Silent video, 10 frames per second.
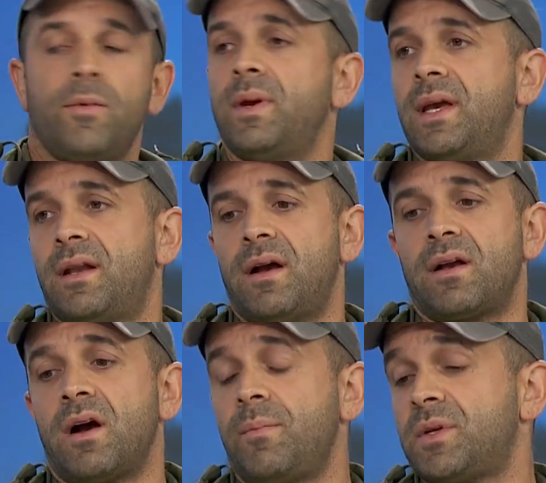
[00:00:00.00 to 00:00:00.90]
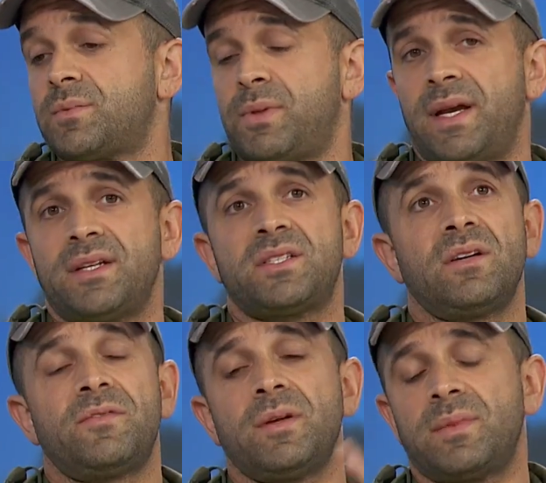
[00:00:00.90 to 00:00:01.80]
We get uh, compass plants,
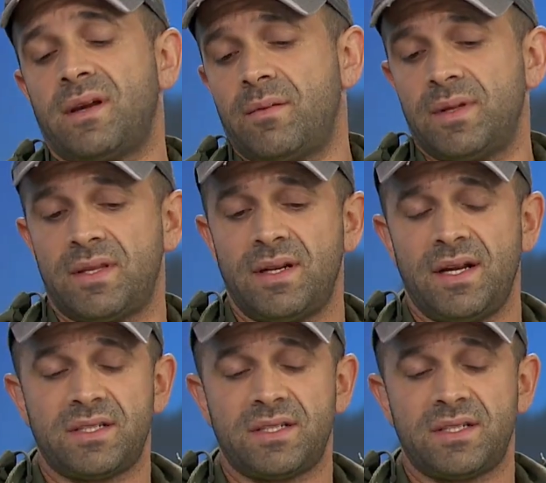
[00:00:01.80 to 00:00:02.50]
silphium, termite,